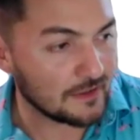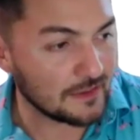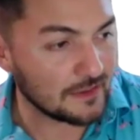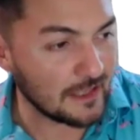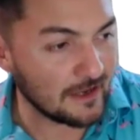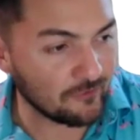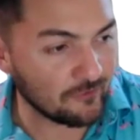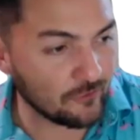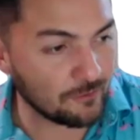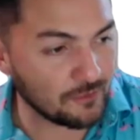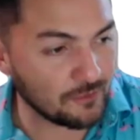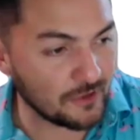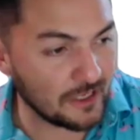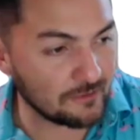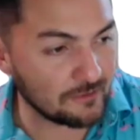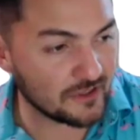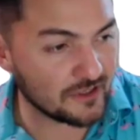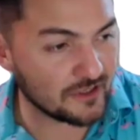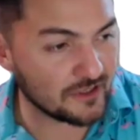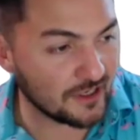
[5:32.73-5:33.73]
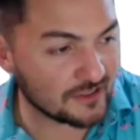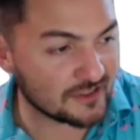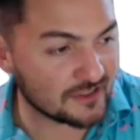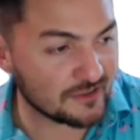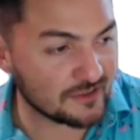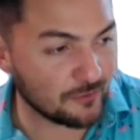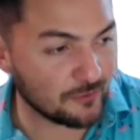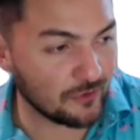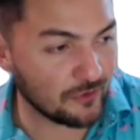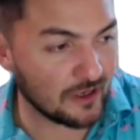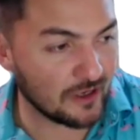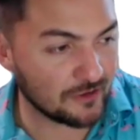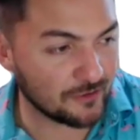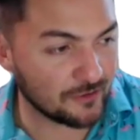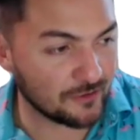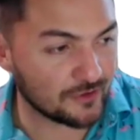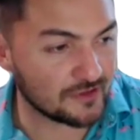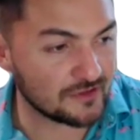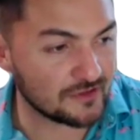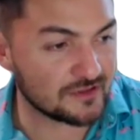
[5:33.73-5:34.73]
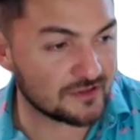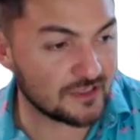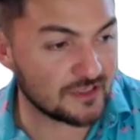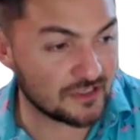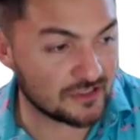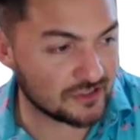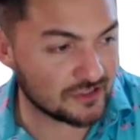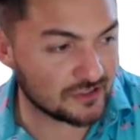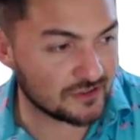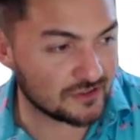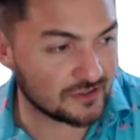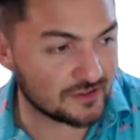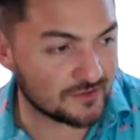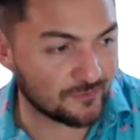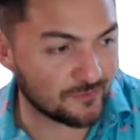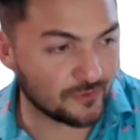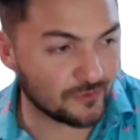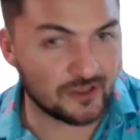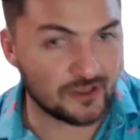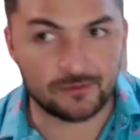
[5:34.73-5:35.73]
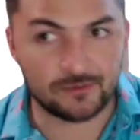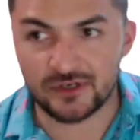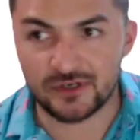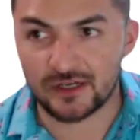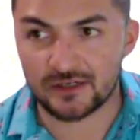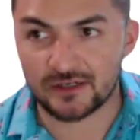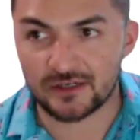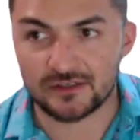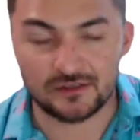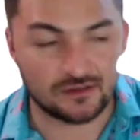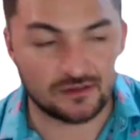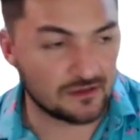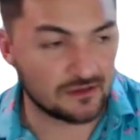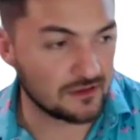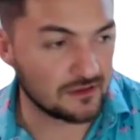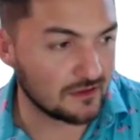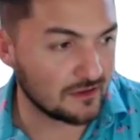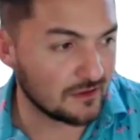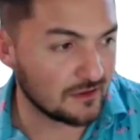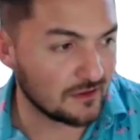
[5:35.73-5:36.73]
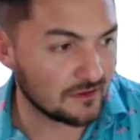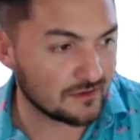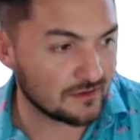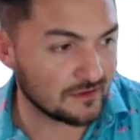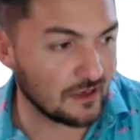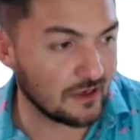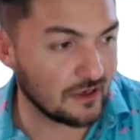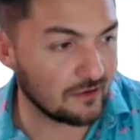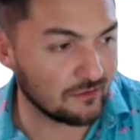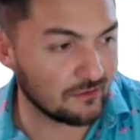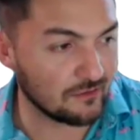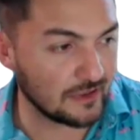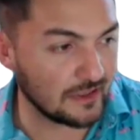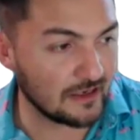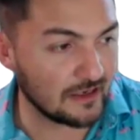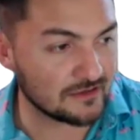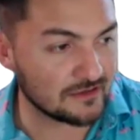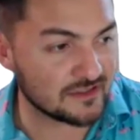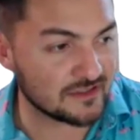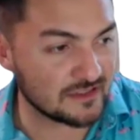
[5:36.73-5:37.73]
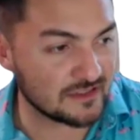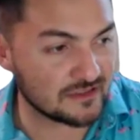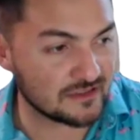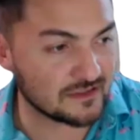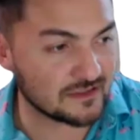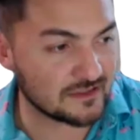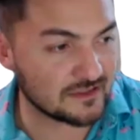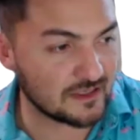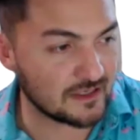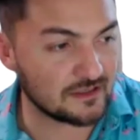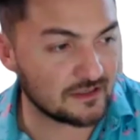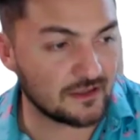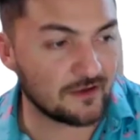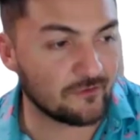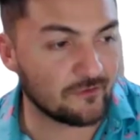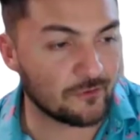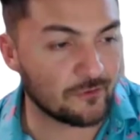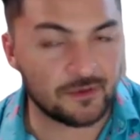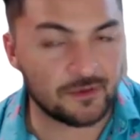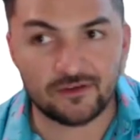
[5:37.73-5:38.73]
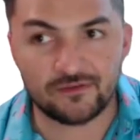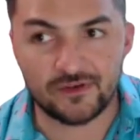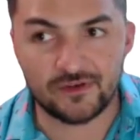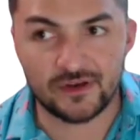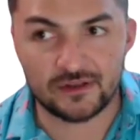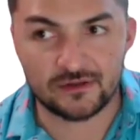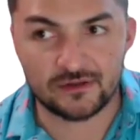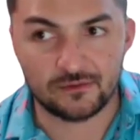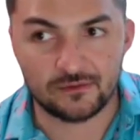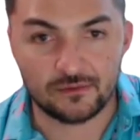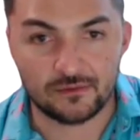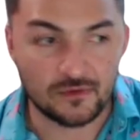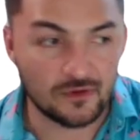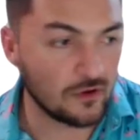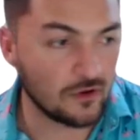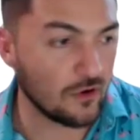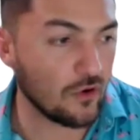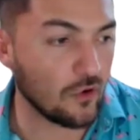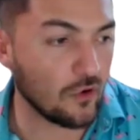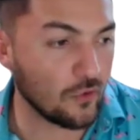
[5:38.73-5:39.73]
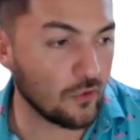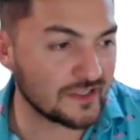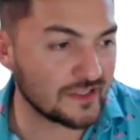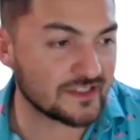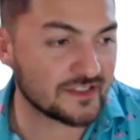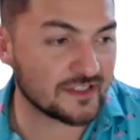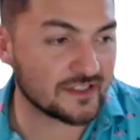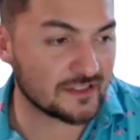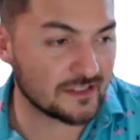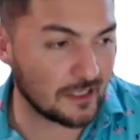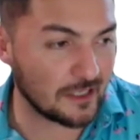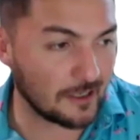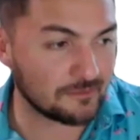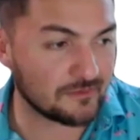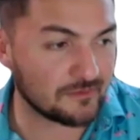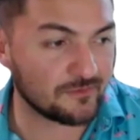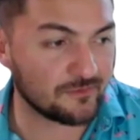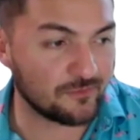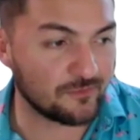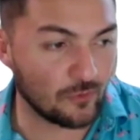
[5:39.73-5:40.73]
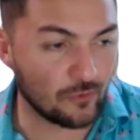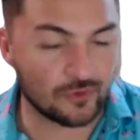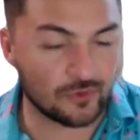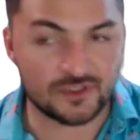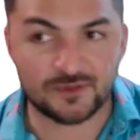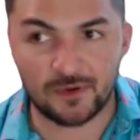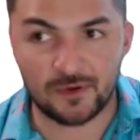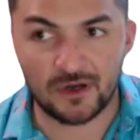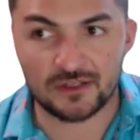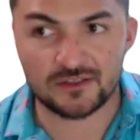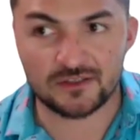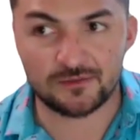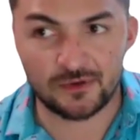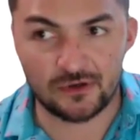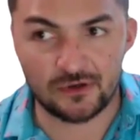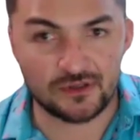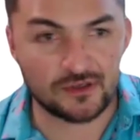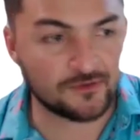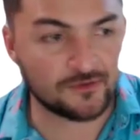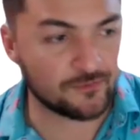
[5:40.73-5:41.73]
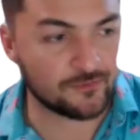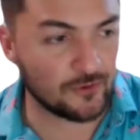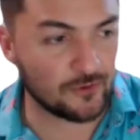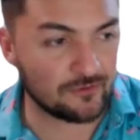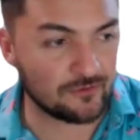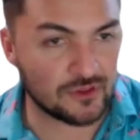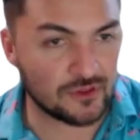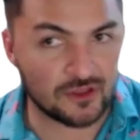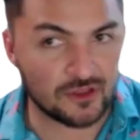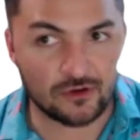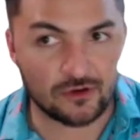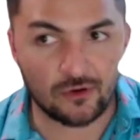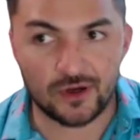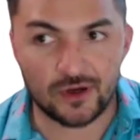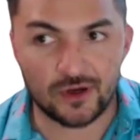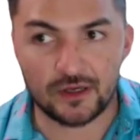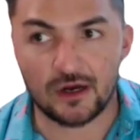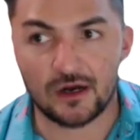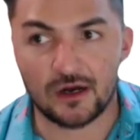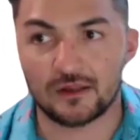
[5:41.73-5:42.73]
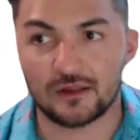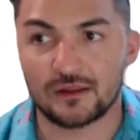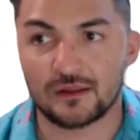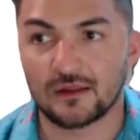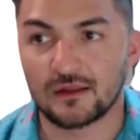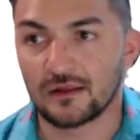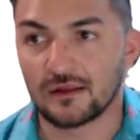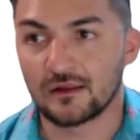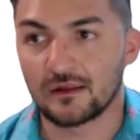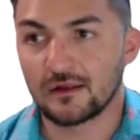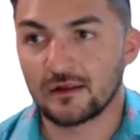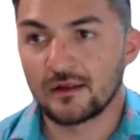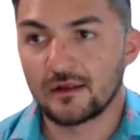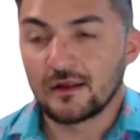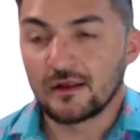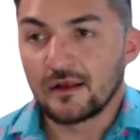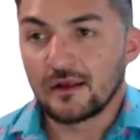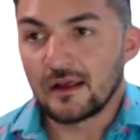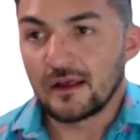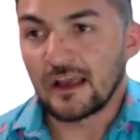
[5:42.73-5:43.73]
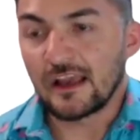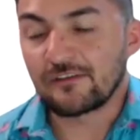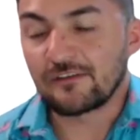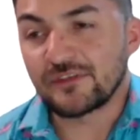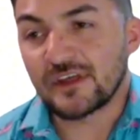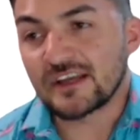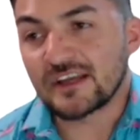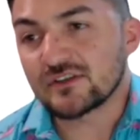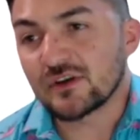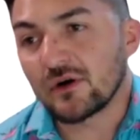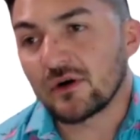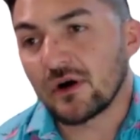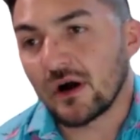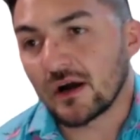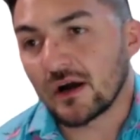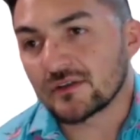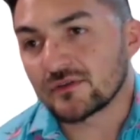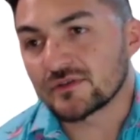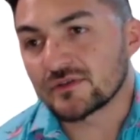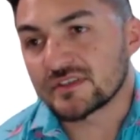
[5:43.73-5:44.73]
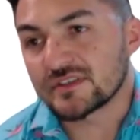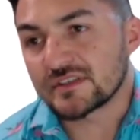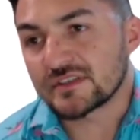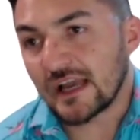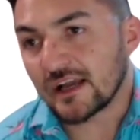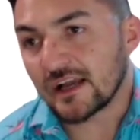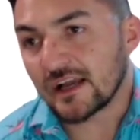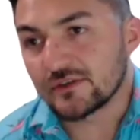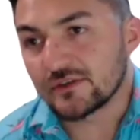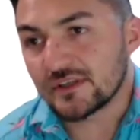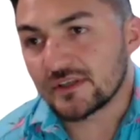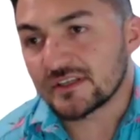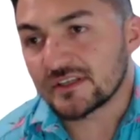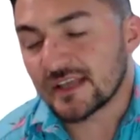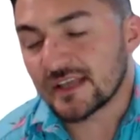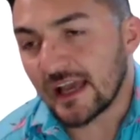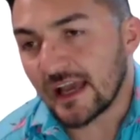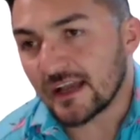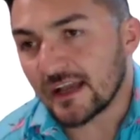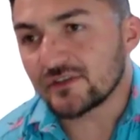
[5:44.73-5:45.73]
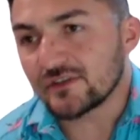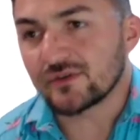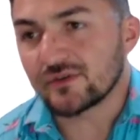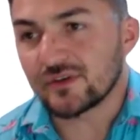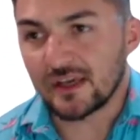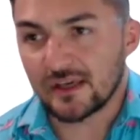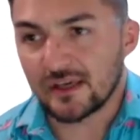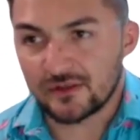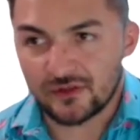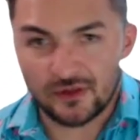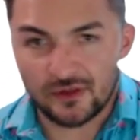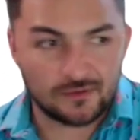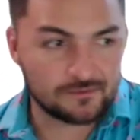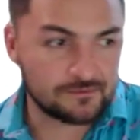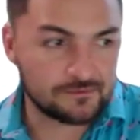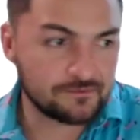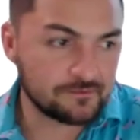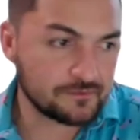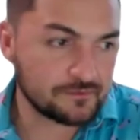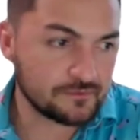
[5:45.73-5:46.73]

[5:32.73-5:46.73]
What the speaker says: Never blame the customer or other conditions for the objection. So, what else does this say? Never be a victim. Always accept full responsibility for everything going on. If they don't understand, you need to educate them.